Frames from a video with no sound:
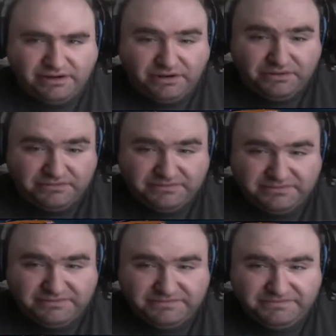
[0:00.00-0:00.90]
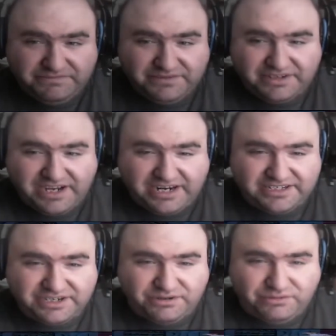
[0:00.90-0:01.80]
Oh. God,
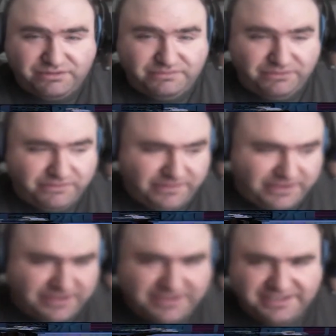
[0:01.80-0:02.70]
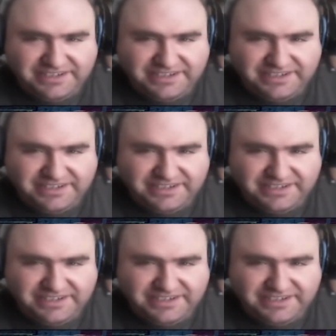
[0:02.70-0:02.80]
it's like a horror movie.